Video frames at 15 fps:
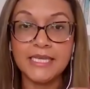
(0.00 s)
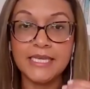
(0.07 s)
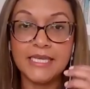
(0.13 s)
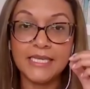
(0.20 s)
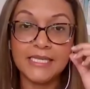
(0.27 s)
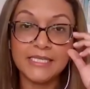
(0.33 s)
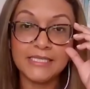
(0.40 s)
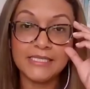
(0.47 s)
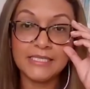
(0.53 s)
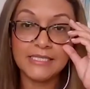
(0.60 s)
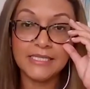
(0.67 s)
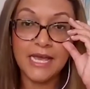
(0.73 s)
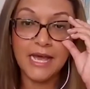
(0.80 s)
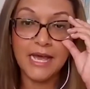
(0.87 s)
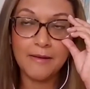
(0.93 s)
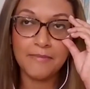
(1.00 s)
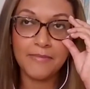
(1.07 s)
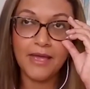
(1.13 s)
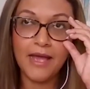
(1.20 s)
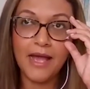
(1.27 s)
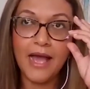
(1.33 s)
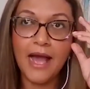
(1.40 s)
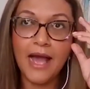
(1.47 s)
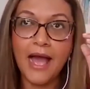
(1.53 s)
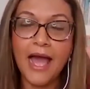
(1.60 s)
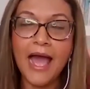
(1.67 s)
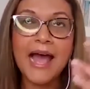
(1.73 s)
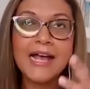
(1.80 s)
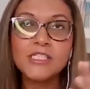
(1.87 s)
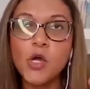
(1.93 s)
is
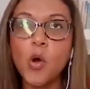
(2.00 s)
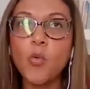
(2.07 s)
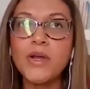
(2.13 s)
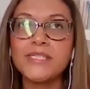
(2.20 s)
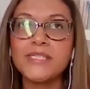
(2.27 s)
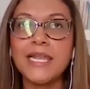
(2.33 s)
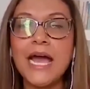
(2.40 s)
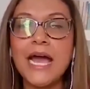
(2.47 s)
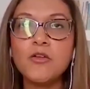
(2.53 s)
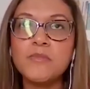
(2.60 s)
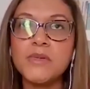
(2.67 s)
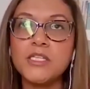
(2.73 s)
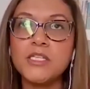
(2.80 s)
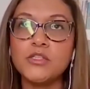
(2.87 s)
has always allowed me